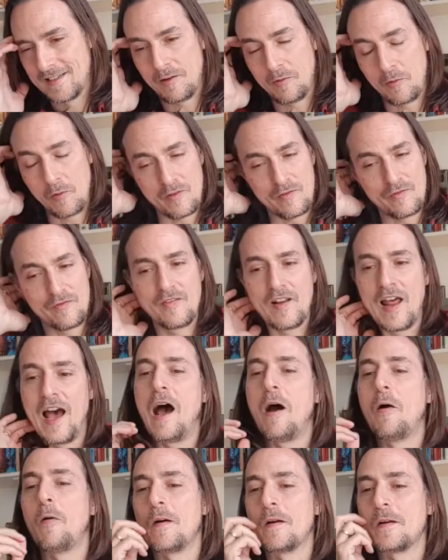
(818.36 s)
or
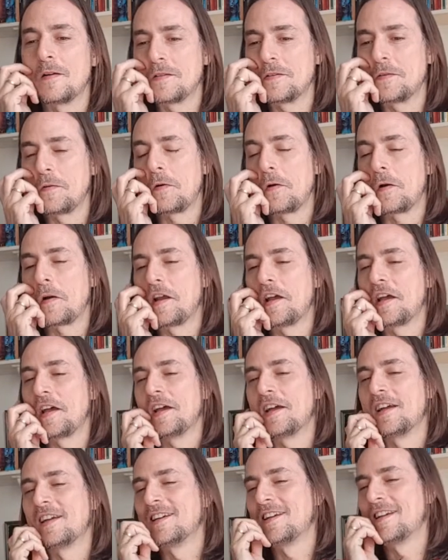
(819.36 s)
flowers or
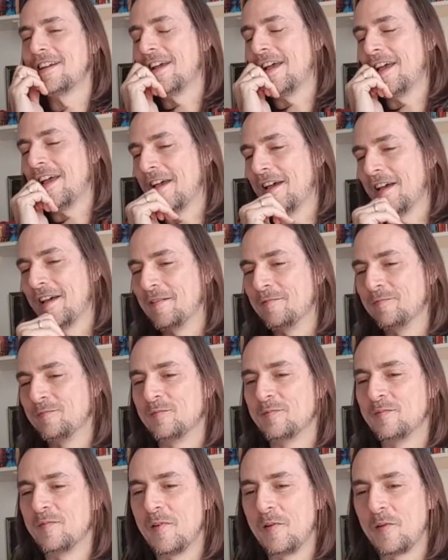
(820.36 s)
uh, um,
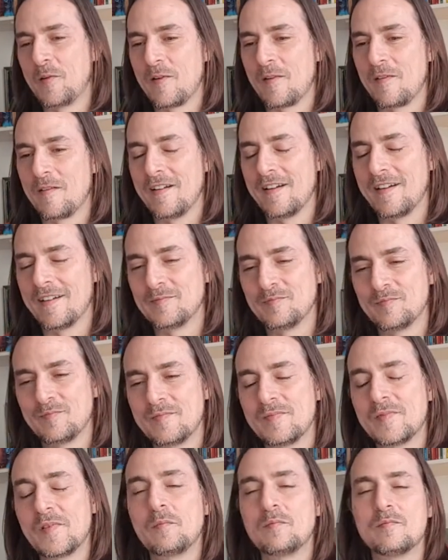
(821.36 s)
or
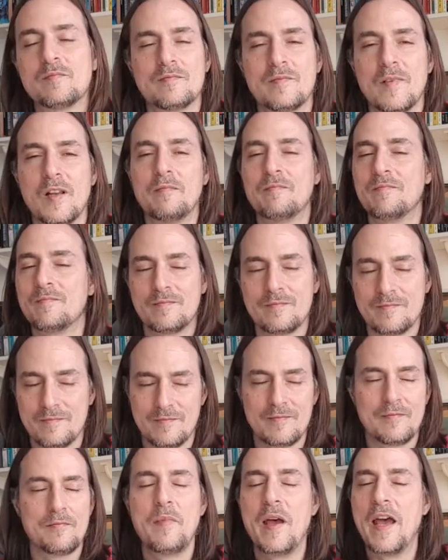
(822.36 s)
uh,
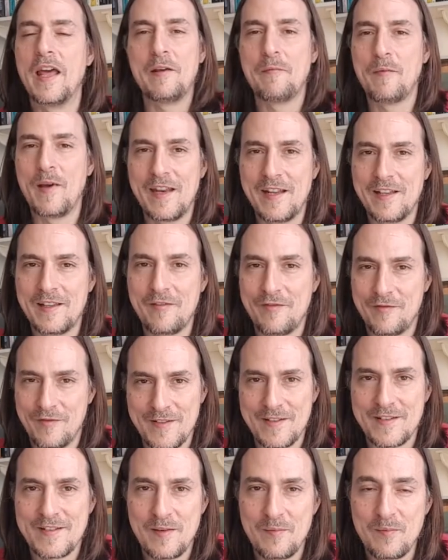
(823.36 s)
many many
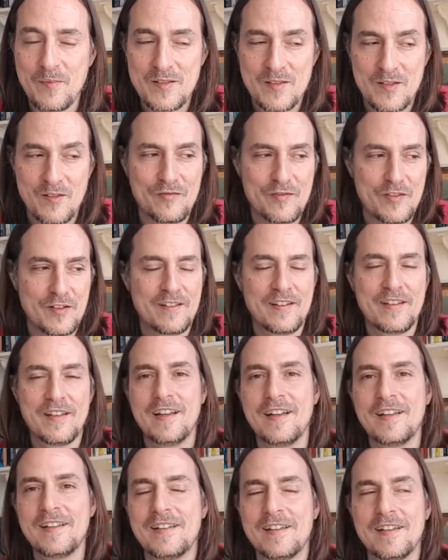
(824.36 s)
different symbols of
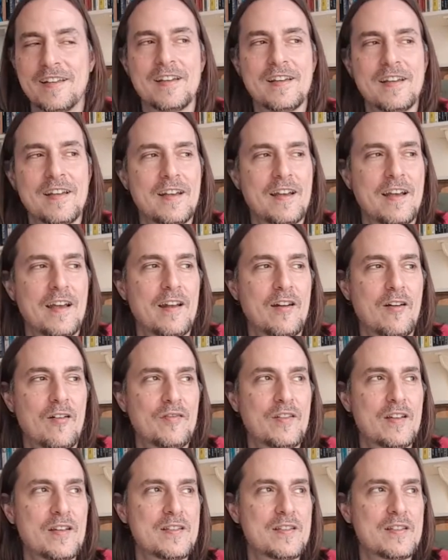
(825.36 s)
fertility and
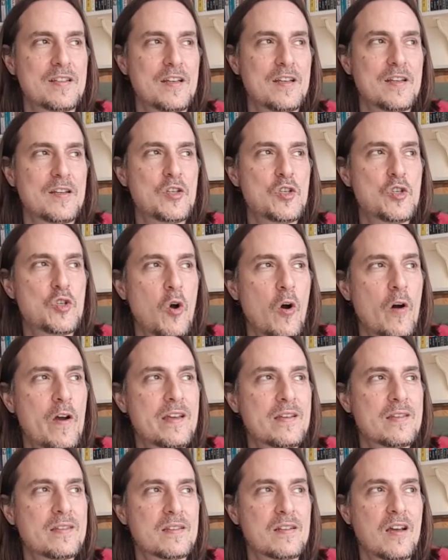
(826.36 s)
of this
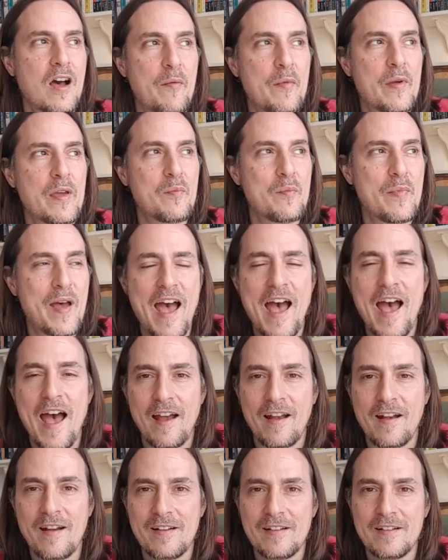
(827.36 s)
joyous coming
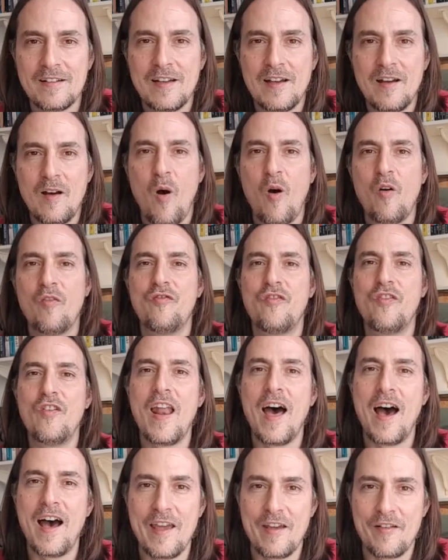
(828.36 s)
back of
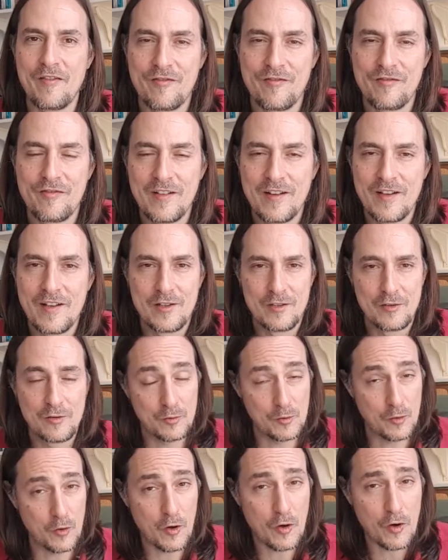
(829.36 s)
life
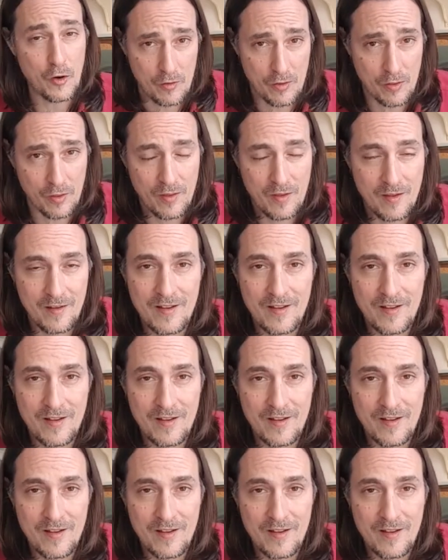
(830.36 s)
to earth.